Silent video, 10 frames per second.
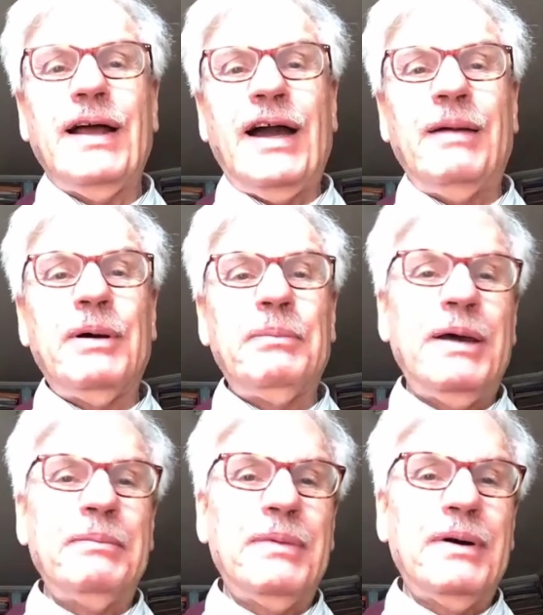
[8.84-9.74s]
I am a
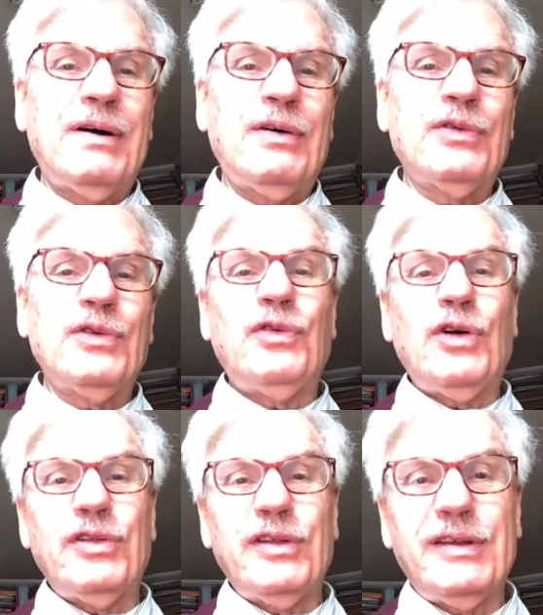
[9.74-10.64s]
member of the
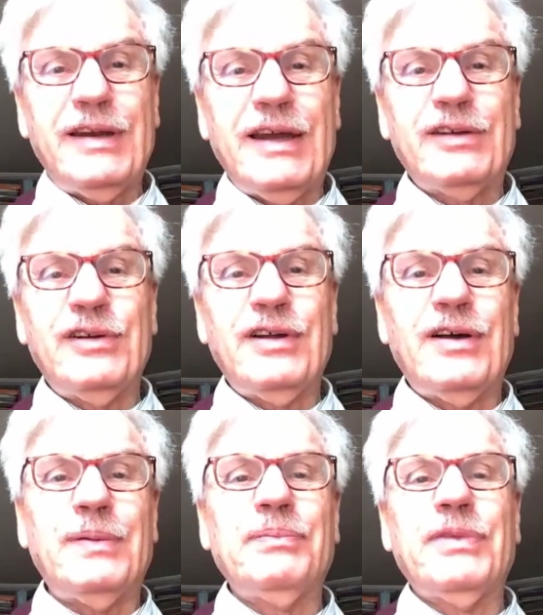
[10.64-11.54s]
Fourth
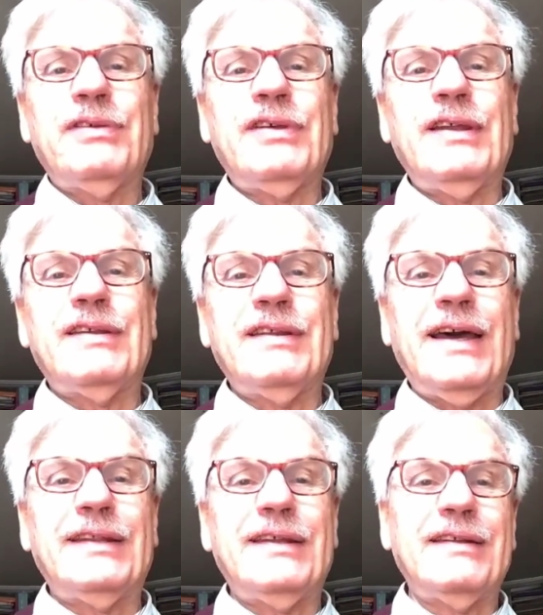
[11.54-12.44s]
International since
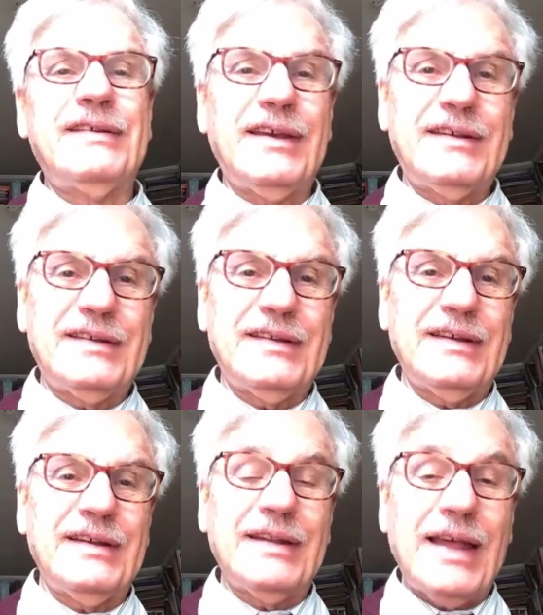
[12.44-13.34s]

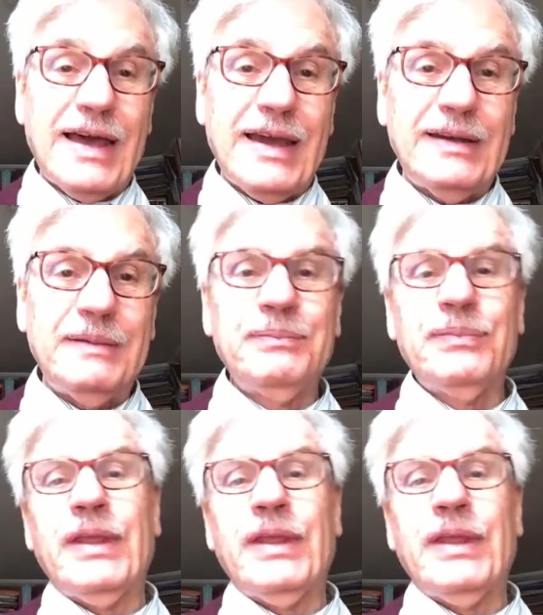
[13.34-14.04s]
1969,